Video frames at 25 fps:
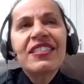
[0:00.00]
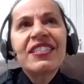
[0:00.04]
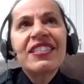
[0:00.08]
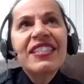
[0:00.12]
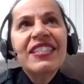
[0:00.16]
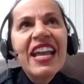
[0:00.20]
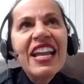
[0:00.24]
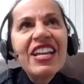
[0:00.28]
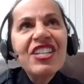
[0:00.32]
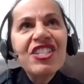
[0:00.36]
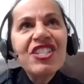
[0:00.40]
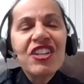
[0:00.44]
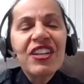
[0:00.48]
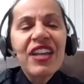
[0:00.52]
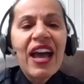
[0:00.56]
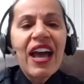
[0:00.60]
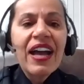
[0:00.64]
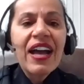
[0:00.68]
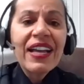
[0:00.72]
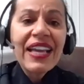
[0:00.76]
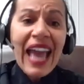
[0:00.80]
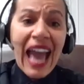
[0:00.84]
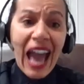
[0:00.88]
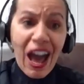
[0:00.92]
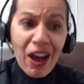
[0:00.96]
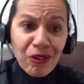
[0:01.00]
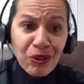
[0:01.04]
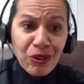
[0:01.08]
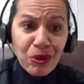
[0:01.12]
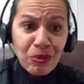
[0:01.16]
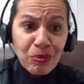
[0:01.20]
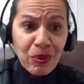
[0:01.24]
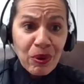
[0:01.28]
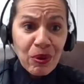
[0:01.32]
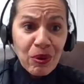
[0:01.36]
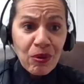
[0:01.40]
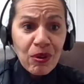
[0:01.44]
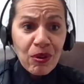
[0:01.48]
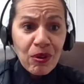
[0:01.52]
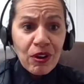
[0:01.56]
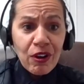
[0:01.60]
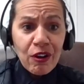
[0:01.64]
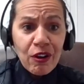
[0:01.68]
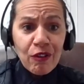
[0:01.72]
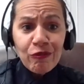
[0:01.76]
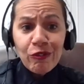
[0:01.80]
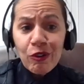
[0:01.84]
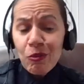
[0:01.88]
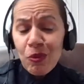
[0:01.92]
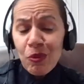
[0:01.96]
nation accountable
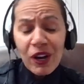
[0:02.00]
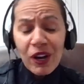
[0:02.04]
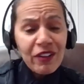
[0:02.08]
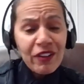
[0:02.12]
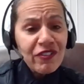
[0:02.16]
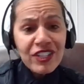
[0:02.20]
for one